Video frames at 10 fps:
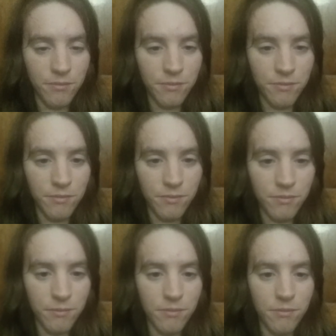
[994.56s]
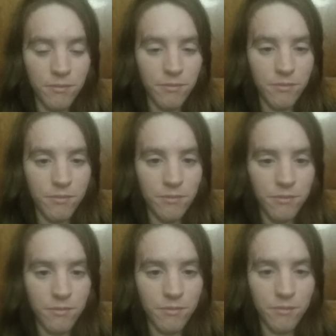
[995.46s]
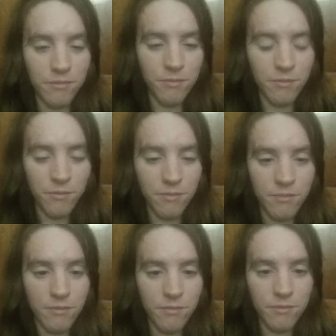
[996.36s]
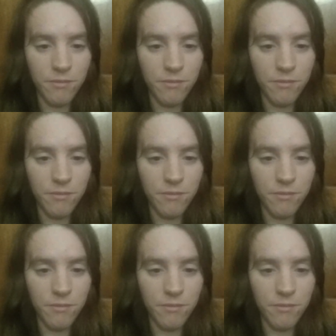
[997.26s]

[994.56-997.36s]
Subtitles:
(silence)